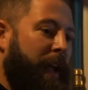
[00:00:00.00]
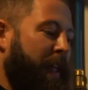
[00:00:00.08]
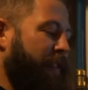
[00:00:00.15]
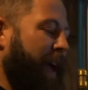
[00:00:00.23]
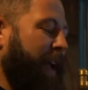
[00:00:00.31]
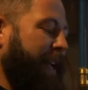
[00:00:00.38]

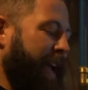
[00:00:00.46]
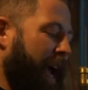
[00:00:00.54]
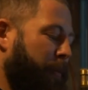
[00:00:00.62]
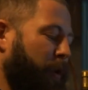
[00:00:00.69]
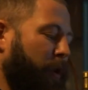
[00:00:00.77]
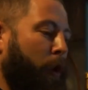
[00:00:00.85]
that
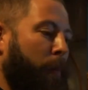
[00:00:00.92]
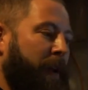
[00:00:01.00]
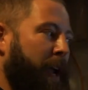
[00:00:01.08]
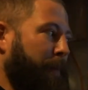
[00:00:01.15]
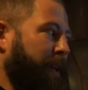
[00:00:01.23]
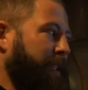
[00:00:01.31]
gap will open
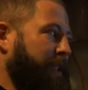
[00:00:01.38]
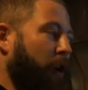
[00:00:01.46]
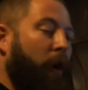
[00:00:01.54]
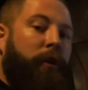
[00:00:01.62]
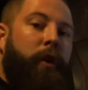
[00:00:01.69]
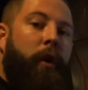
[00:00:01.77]
up because it's
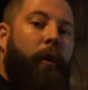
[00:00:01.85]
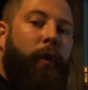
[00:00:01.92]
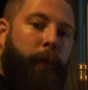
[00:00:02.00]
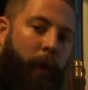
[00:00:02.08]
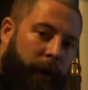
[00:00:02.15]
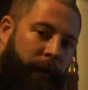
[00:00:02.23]
all
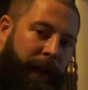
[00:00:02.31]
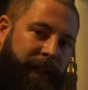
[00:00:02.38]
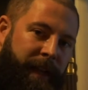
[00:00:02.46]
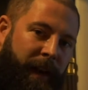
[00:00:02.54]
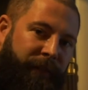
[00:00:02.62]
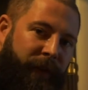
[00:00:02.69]
cold water that's
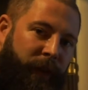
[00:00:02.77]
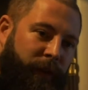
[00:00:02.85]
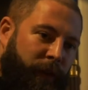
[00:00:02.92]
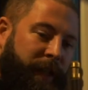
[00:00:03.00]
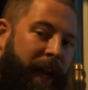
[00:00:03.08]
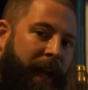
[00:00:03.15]
now filled
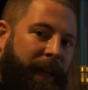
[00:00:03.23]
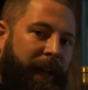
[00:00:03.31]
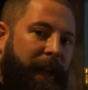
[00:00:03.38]
your tank.